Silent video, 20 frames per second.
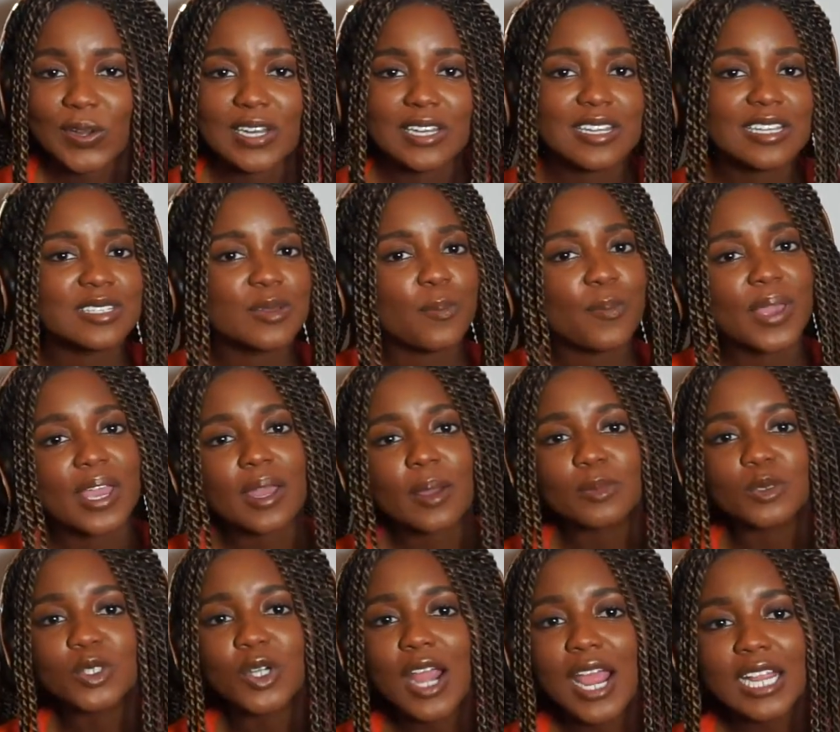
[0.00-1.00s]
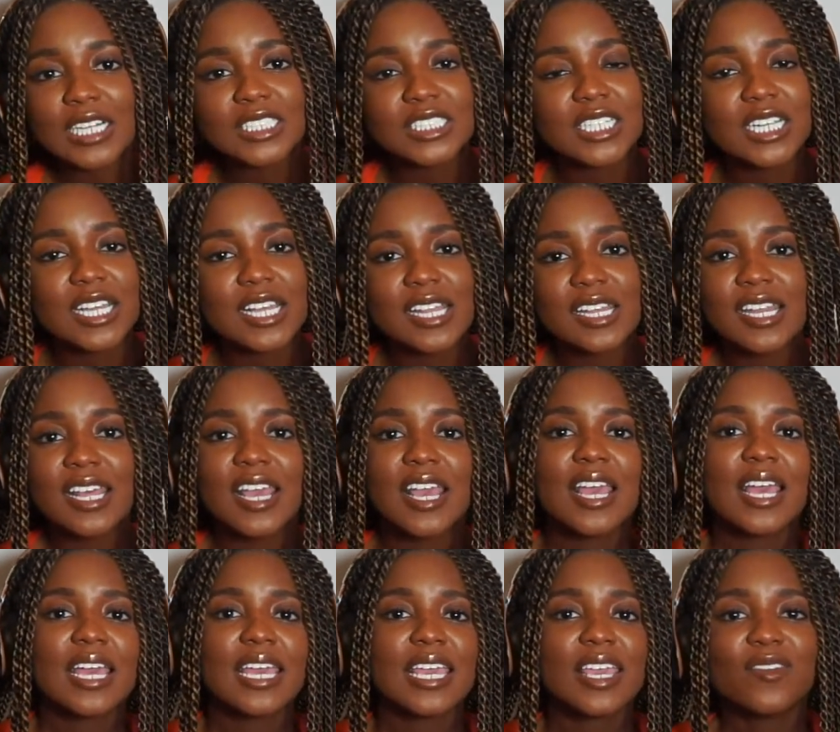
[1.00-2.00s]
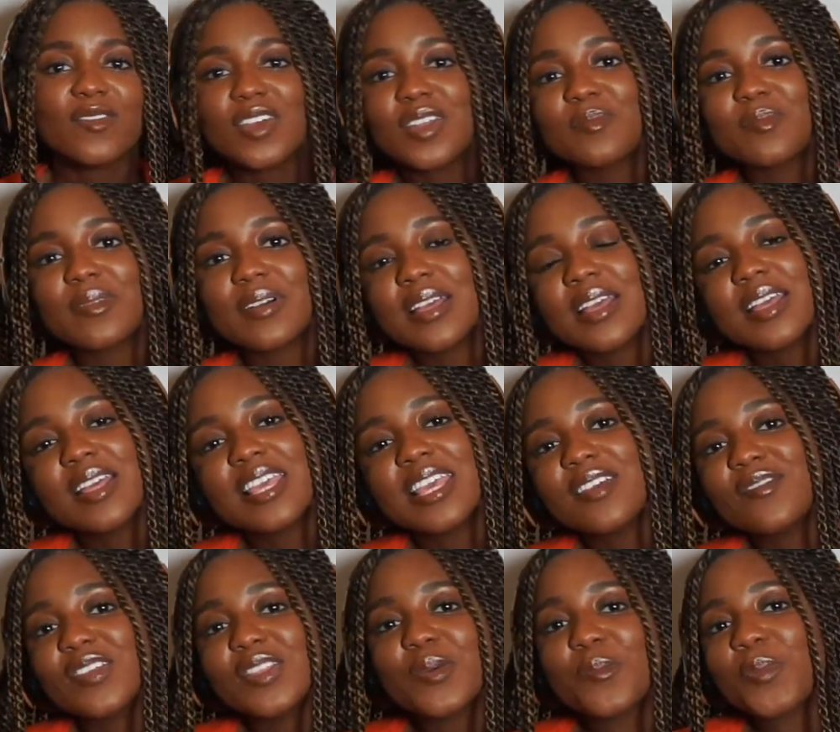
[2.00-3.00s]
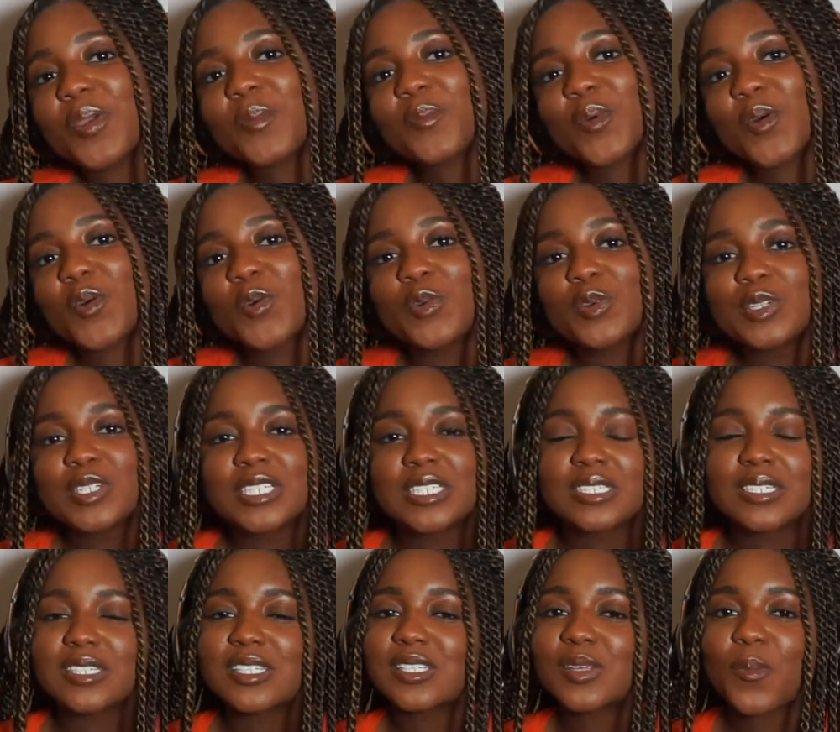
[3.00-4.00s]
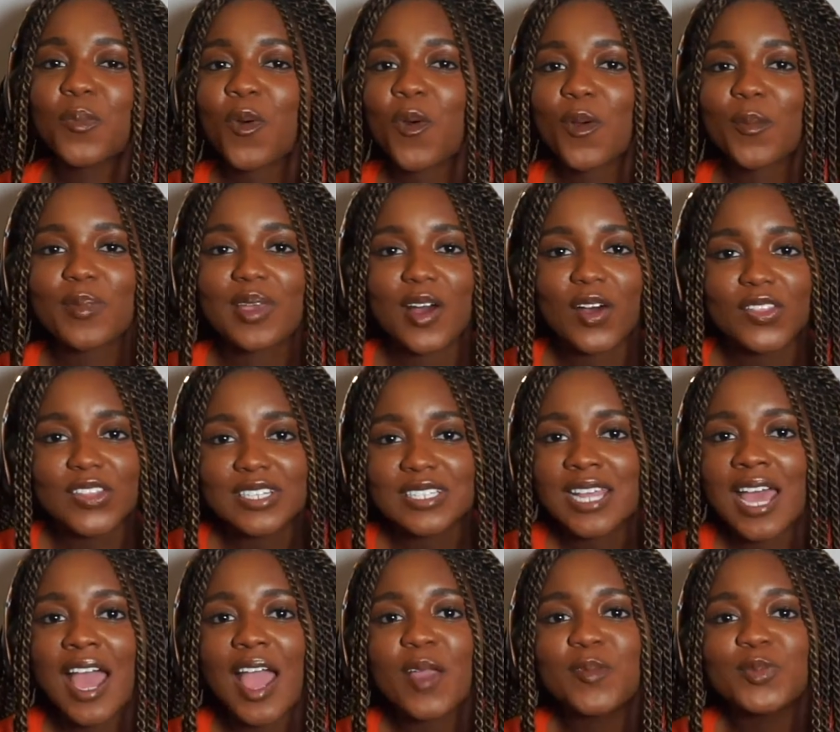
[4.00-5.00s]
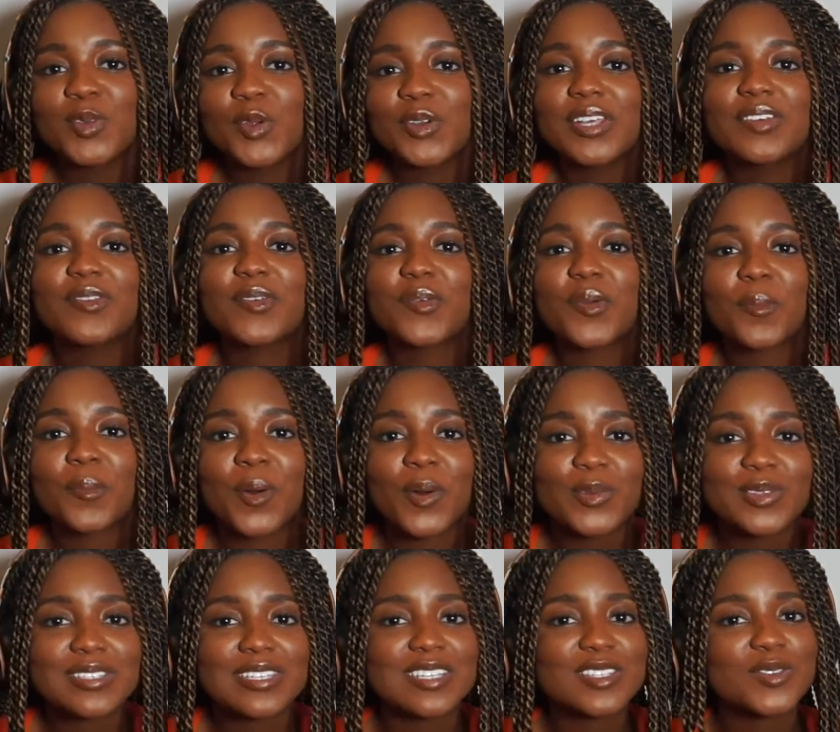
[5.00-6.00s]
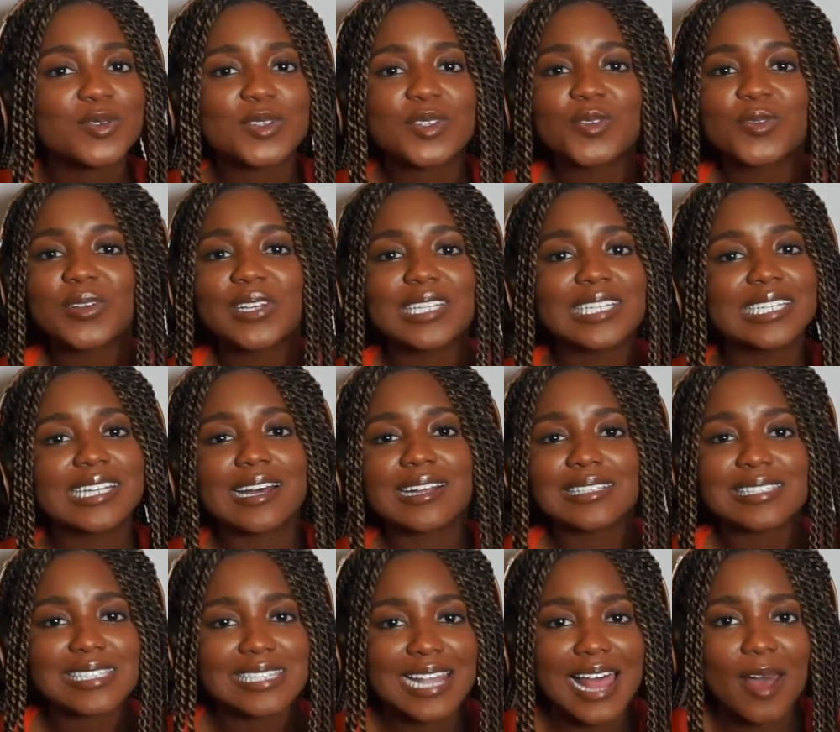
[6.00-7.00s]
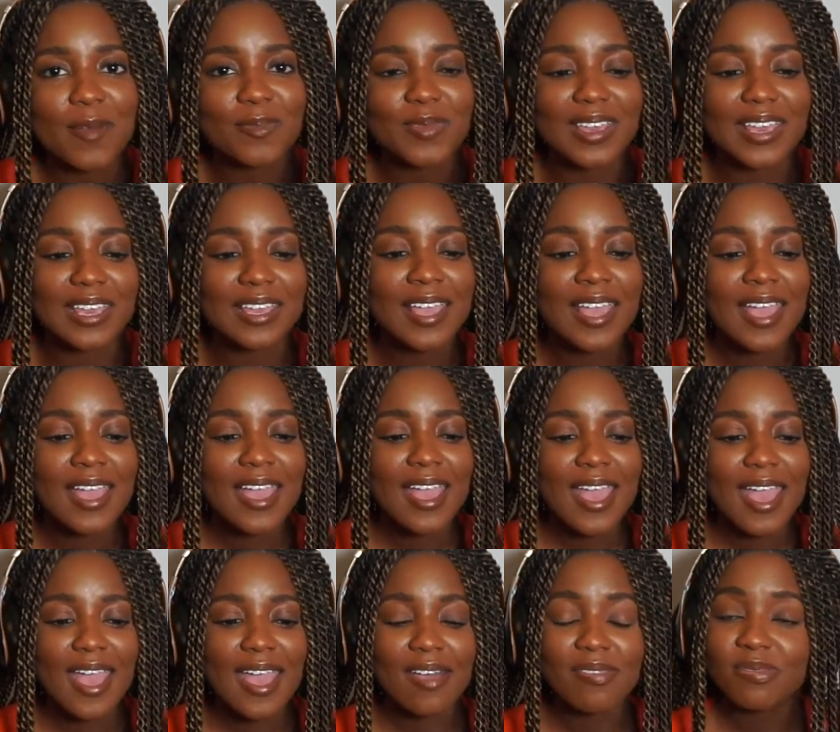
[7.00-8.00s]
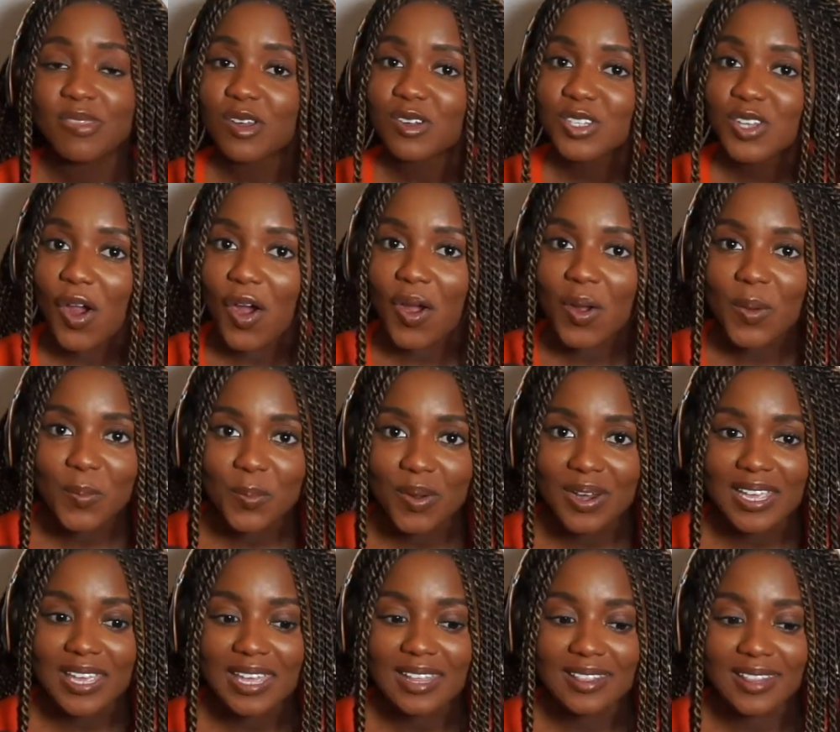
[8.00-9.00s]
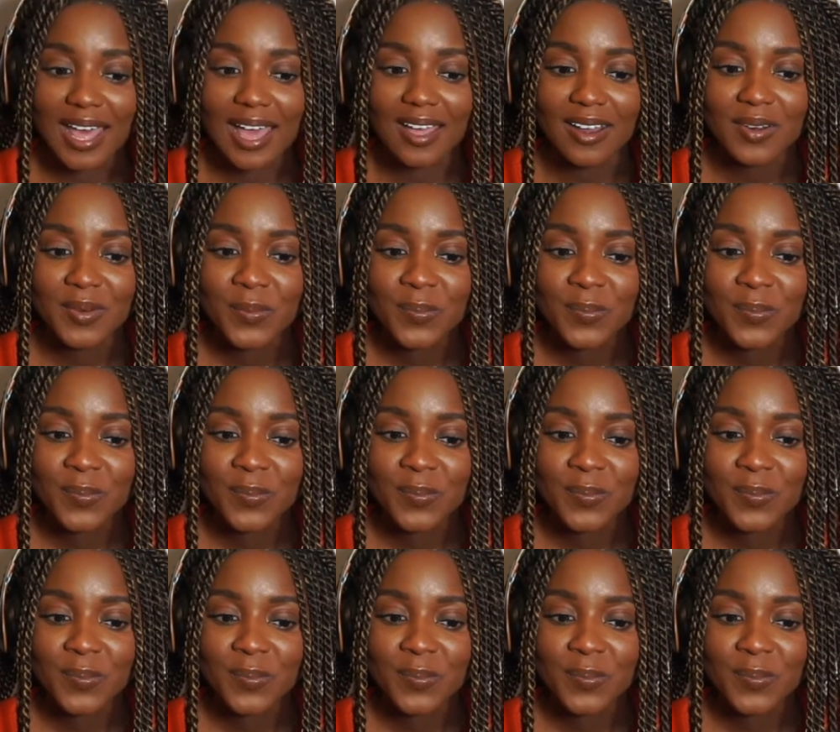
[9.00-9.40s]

It doesn't pick up traction. Even, even the people who sh support me all the time don't even repost it, so it's really not slapping. And there's heartbreak in that.